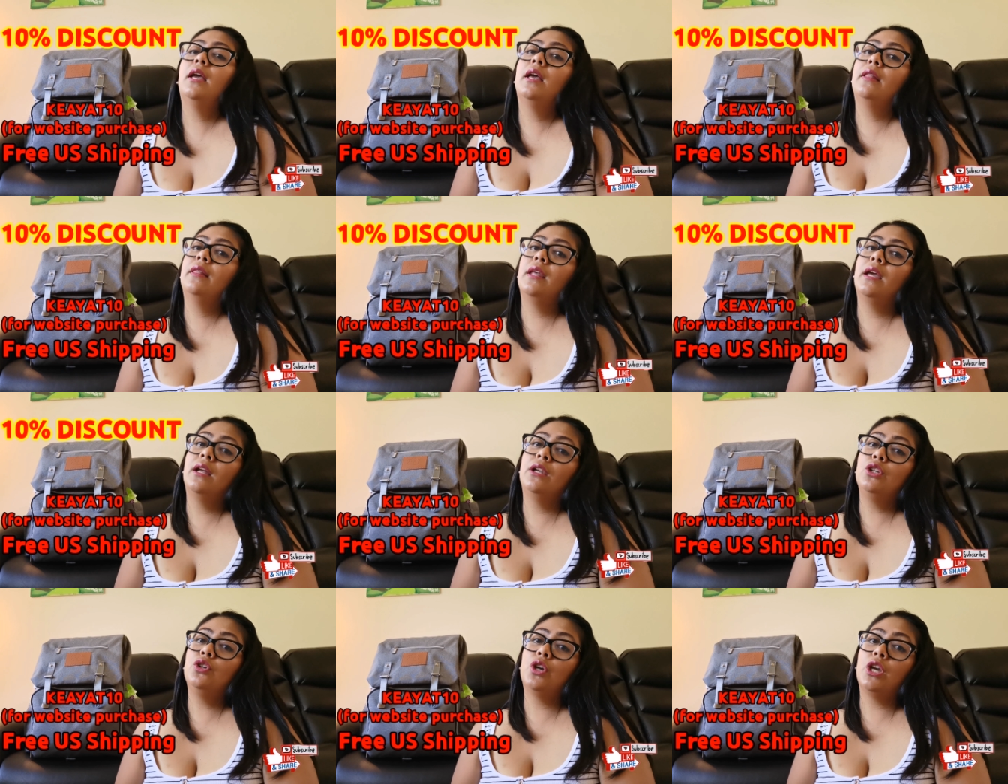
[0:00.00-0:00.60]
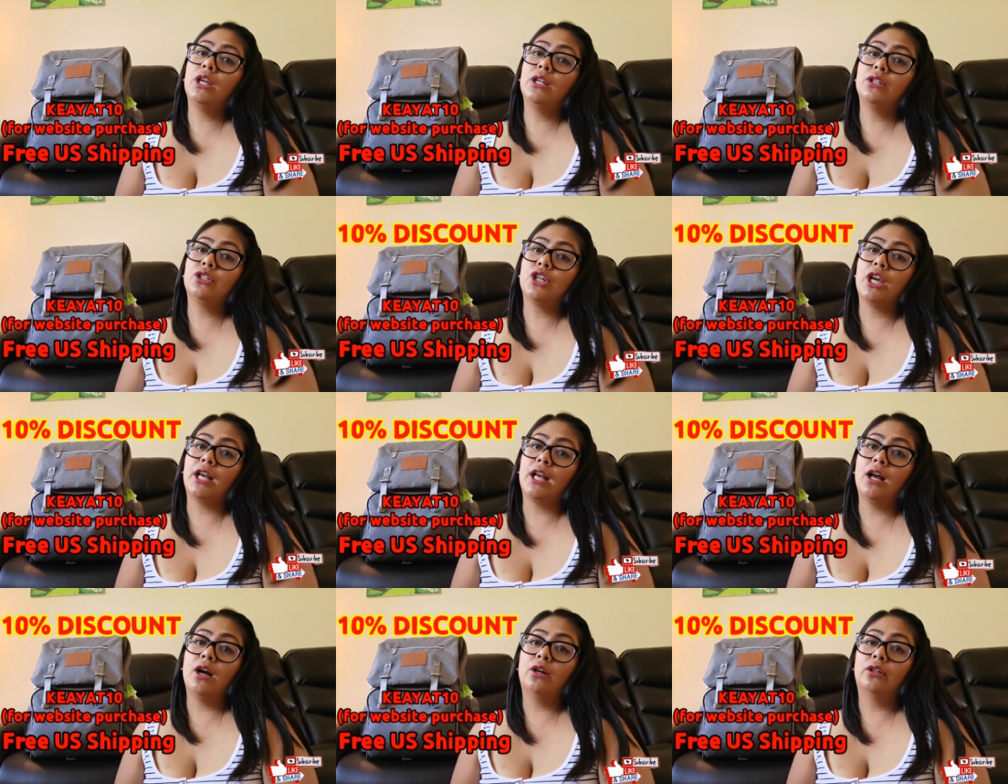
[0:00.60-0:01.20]
And then you can
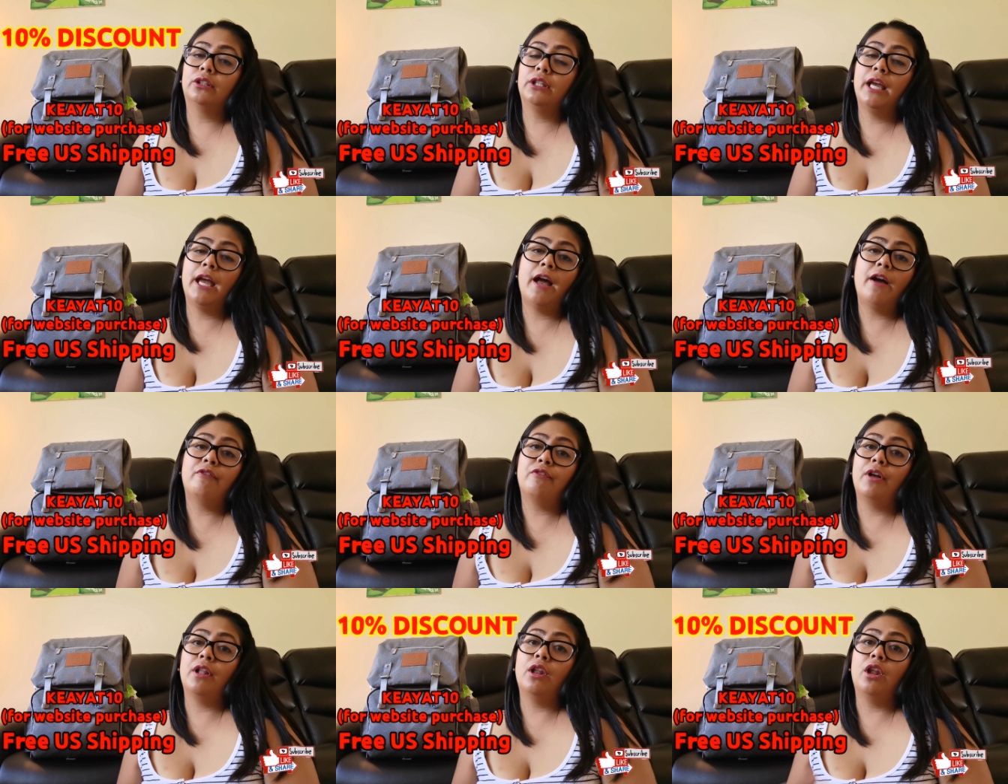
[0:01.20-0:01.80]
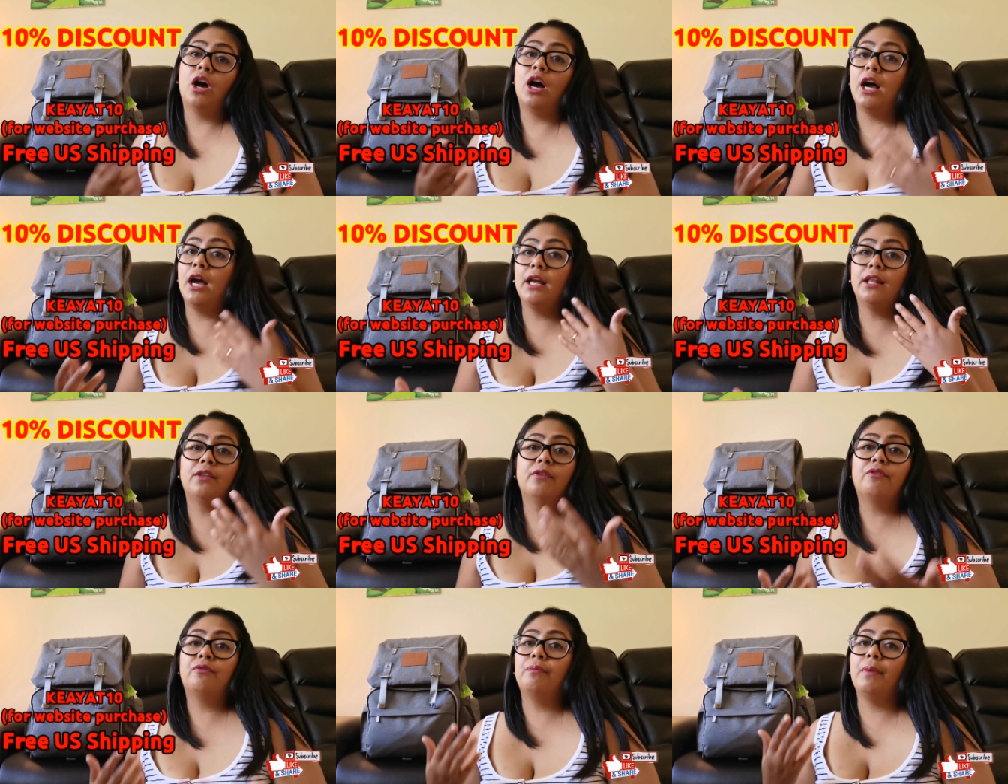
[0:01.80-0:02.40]
check out, they have a
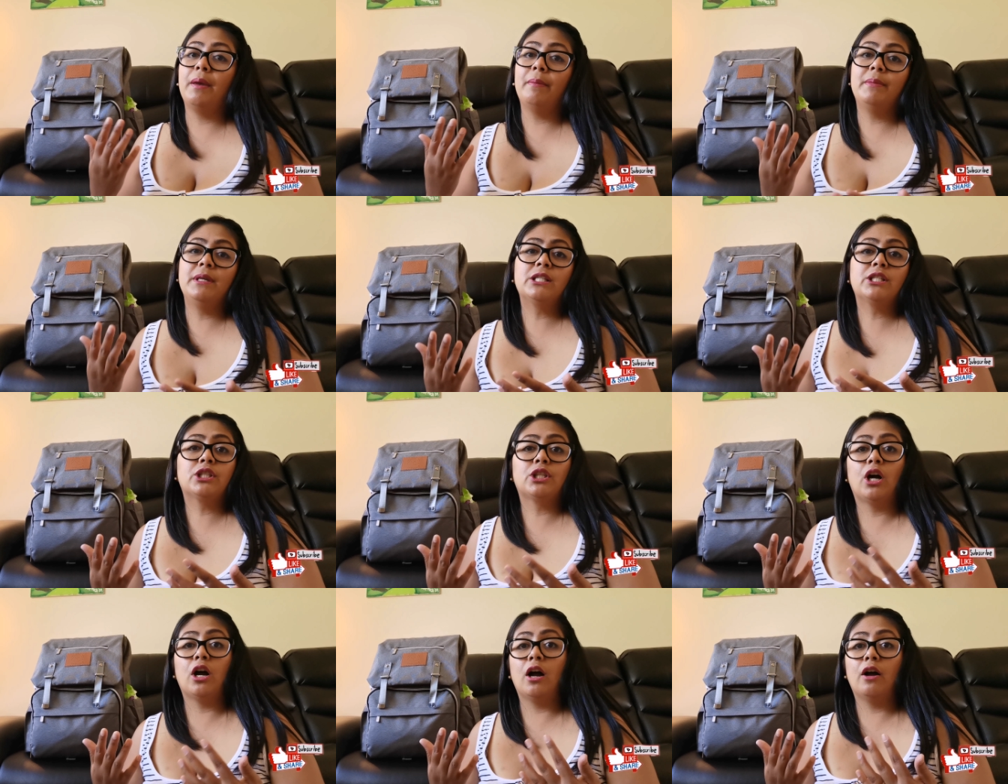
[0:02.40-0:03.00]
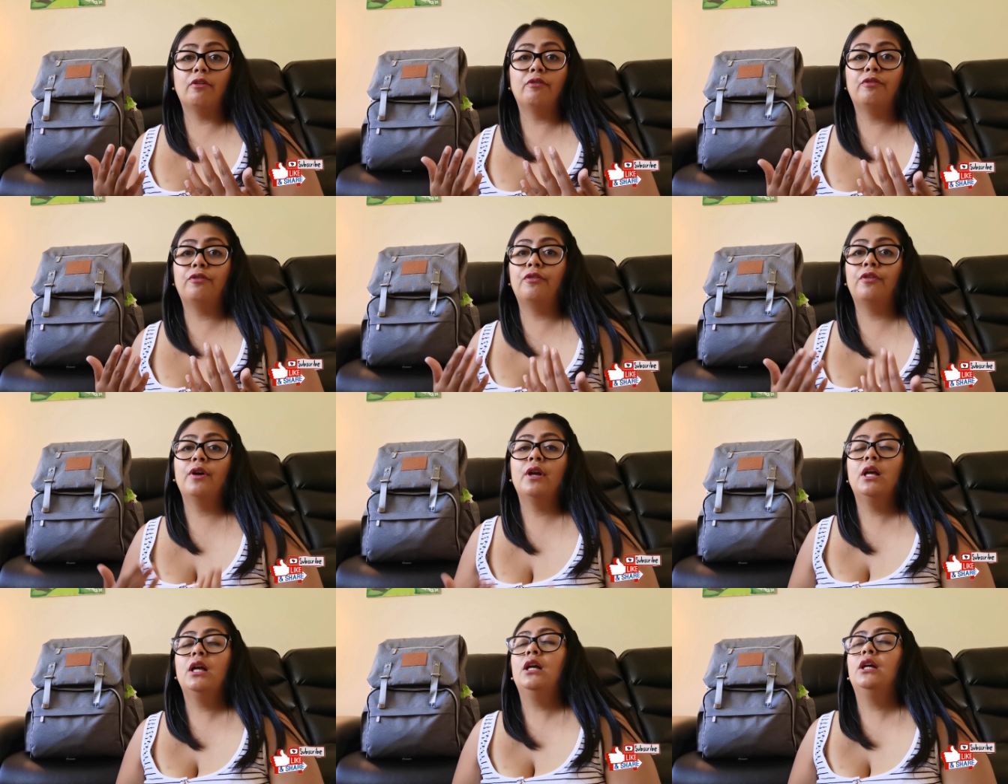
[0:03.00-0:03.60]
lot of baby stuff.